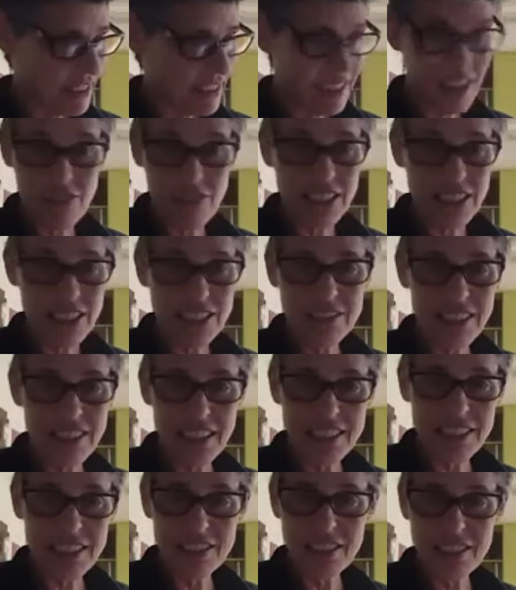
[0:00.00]
No, I
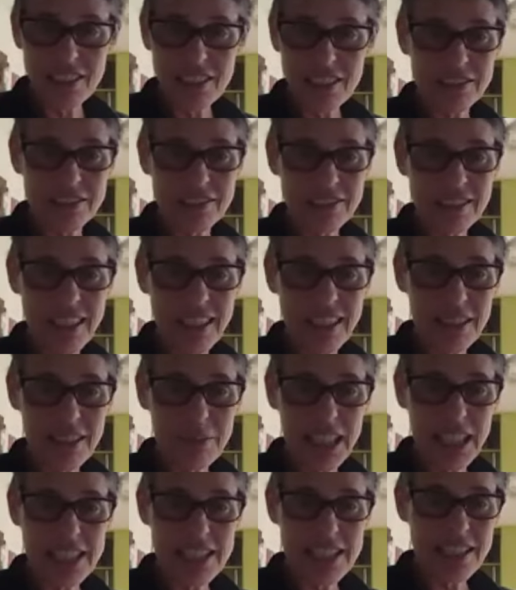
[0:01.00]
don't know. I
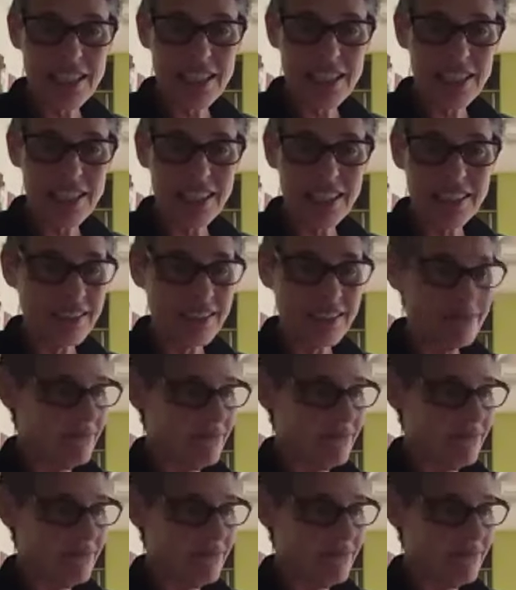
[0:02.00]
mean, that's an